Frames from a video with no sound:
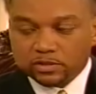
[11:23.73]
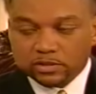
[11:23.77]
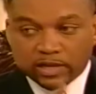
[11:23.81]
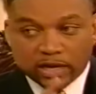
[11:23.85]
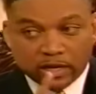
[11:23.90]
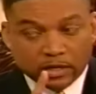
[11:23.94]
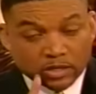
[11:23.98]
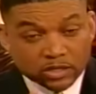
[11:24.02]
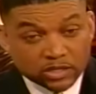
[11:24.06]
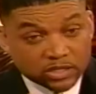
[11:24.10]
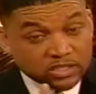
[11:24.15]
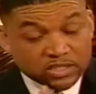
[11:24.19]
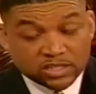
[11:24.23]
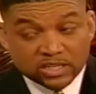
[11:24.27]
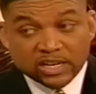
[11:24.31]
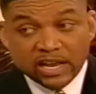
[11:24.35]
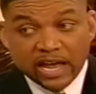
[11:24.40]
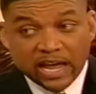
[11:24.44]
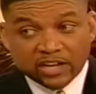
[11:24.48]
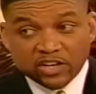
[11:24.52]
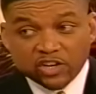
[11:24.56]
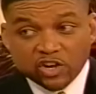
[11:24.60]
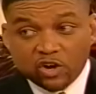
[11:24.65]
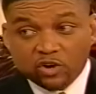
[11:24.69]
Now, little did
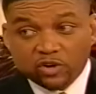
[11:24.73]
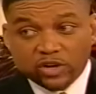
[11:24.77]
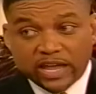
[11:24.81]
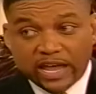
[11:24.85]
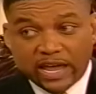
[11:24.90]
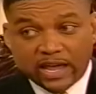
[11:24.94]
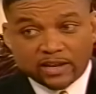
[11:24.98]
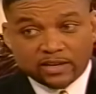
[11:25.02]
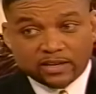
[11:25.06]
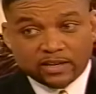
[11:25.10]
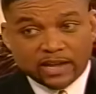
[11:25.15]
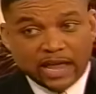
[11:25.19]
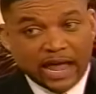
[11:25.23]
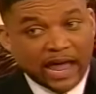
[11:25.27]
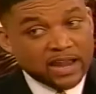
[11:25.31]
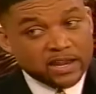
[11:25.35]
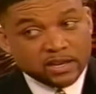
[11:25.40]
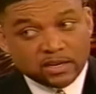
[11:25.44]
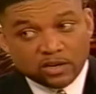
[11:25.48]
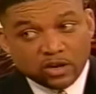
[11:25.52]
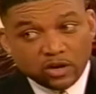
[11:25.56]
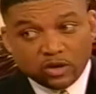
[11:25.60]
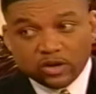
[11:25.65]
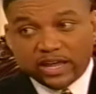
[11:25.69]
I know that. I
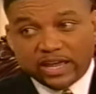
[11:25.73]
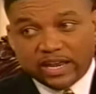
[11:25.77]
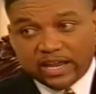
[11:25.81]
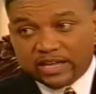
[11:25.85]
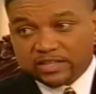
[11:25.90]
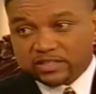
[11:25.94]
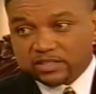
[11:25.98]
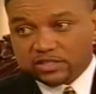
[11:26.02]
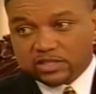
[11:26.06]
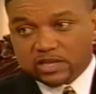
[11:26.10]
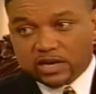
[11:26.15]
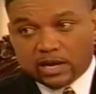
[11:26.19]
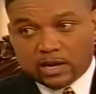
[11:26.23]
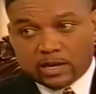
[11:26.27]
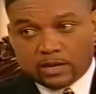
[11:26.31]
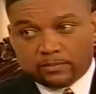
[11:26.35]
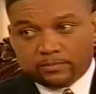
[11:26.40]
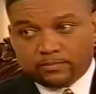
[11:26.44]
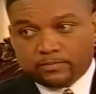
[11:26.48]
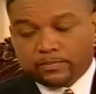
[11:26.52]
didn't know that at the time.